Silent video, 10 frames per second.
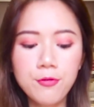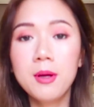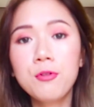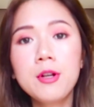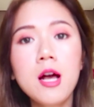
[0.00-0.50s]

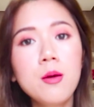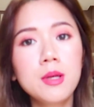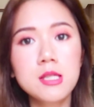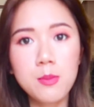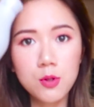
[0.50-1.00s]
But for now,
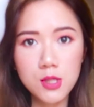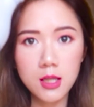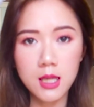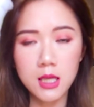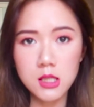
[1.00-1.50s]
because I'm
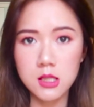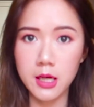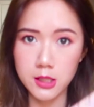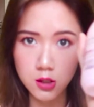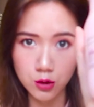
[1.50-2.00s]
using this,
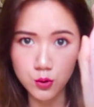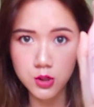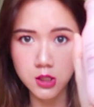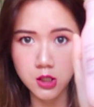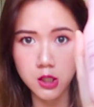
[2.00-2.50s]
I still use
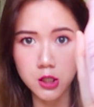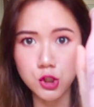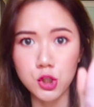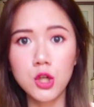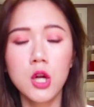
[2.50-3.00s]
this
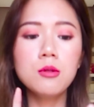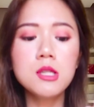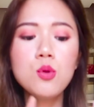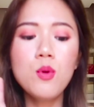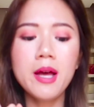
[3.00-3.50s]
conditioner. The
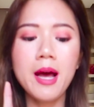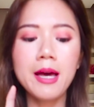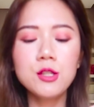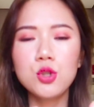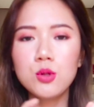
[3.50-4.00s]
reason why
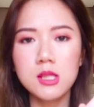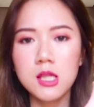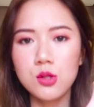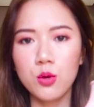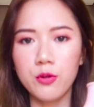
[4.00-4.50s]
I chose
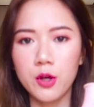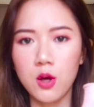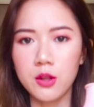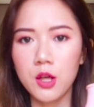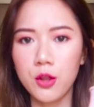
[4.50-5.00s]
this over
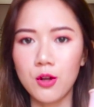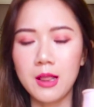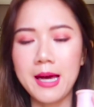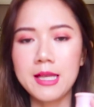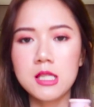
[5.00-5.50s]
all the other
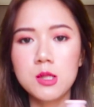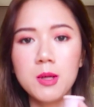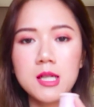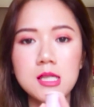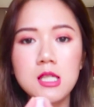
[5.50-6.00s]
lines is
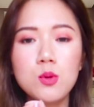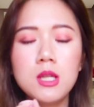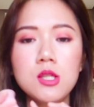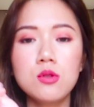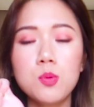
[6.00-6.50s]
because this one
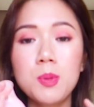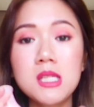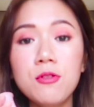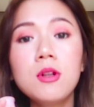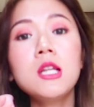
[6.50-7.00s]
is
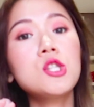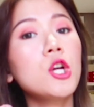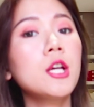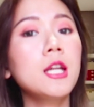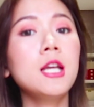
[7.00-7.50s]
specifically
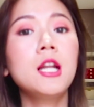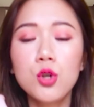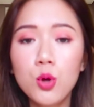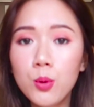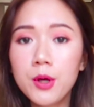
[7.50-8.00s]
targeted
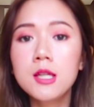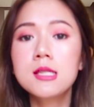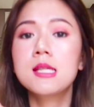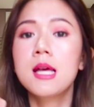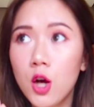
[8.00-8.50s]

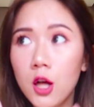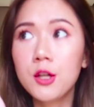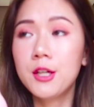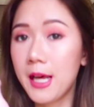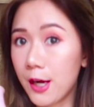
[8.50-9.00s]
towards
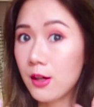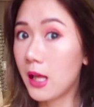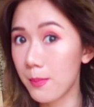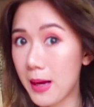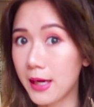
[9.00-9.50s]
colored hair
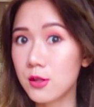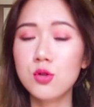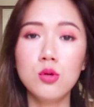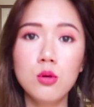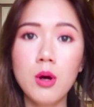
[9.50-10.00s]
like mine.
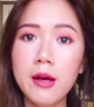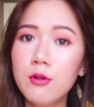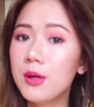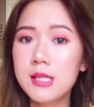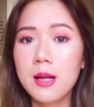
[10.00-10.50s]
So I've
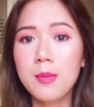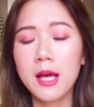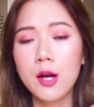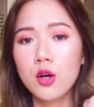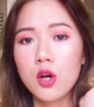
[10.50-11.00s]
always had my
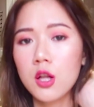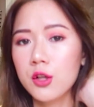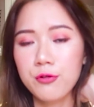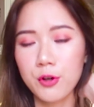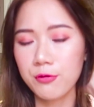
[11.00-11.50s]
hair
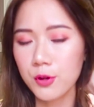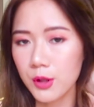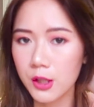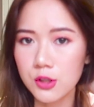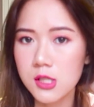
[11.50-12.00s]
colored for a few
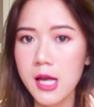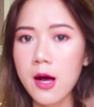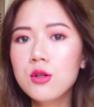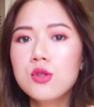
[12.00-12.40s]
years now.